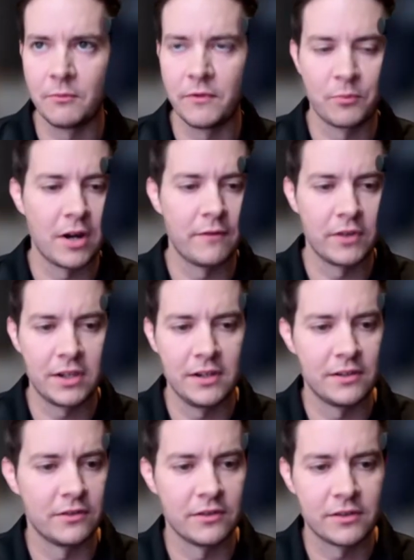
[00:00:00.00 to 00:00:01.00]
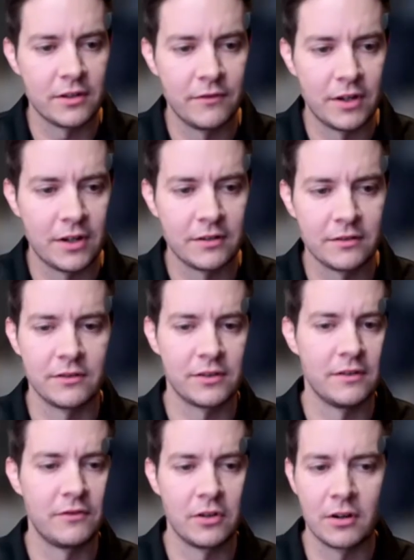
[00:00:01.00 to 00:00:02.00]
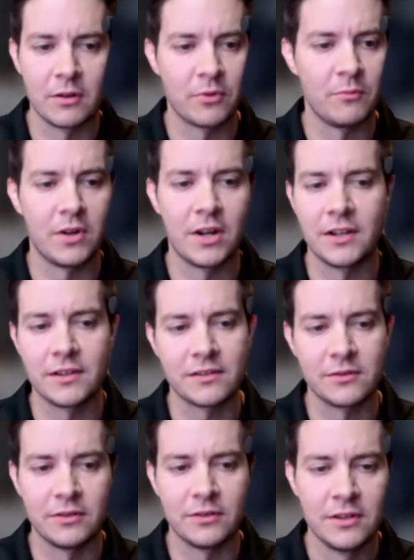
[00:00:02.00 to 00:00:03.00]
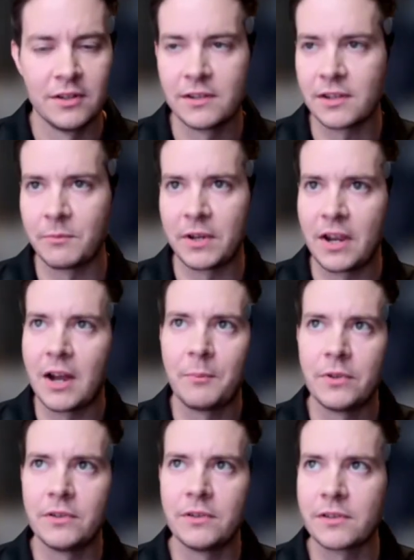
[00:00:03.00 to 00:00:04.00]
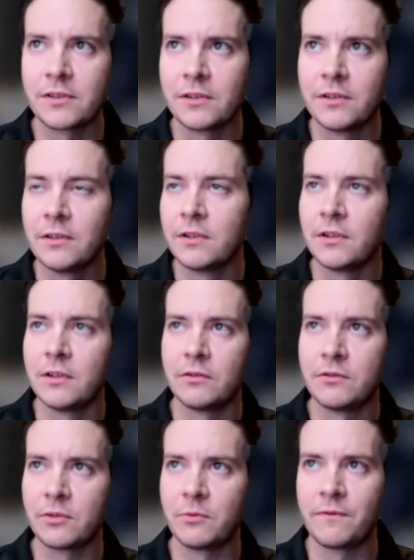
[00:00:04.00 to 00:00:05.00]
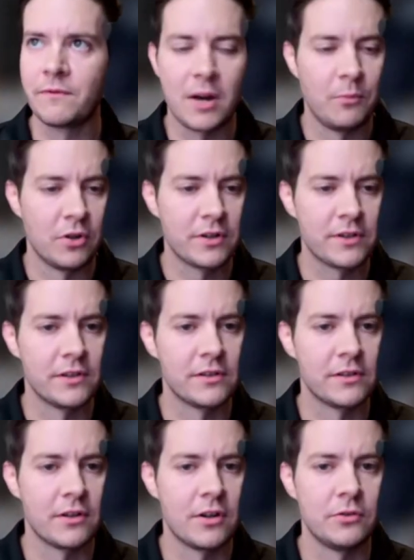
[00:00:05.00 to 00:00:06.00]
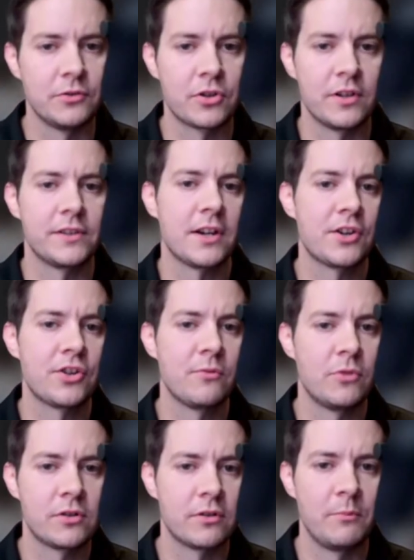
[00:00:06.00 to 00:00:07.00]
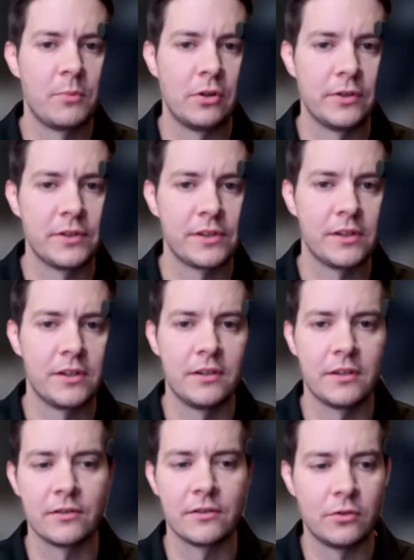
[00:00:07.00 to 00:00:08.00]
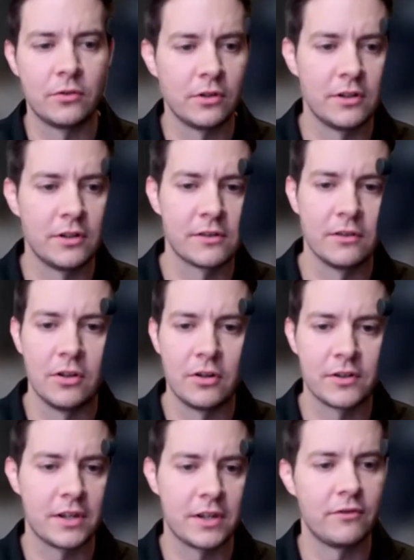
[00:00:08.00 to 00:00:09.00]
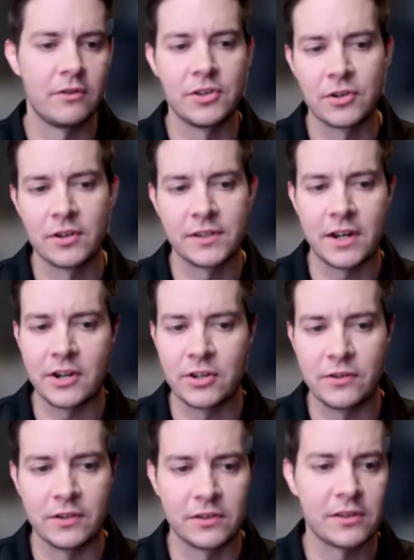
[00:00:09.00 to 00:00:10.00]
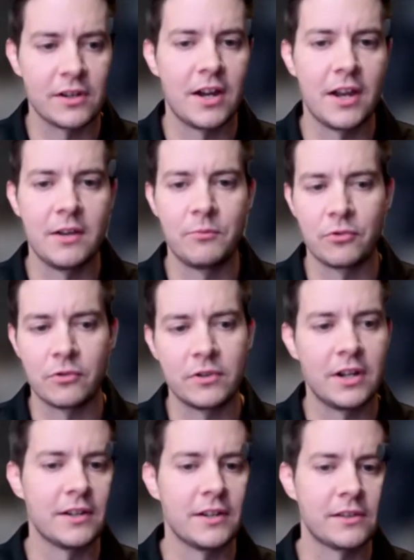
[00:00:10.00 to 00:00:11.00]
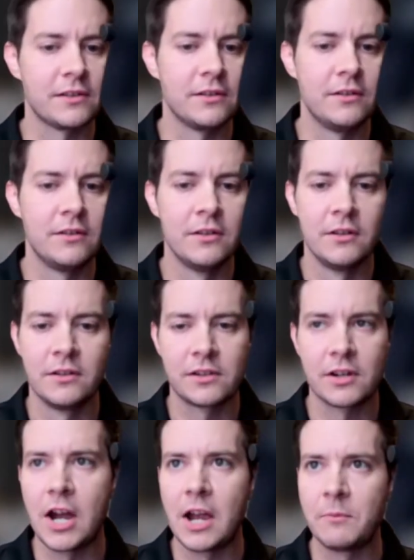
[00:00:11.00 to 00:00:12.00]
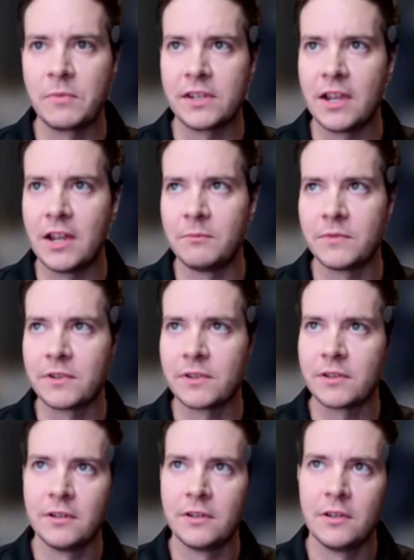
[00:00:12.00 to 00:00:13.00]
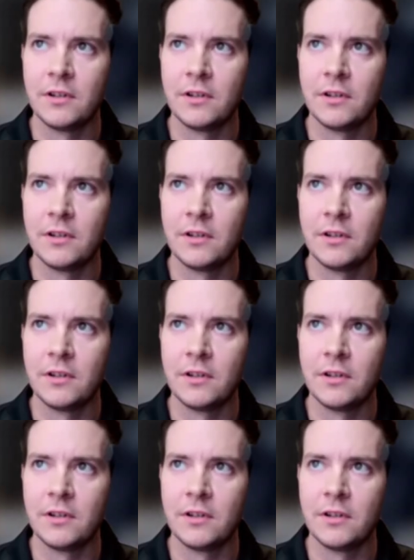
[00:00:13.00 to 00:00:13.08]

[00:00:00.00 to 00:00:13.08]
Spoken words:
with the private keys on the server. The server got compromised or something happened. Also, with Fireblocks, there's a whole transaction monitoring policy. There's audits, logs, every transaction that's signed, broadcasted. It's time stamped.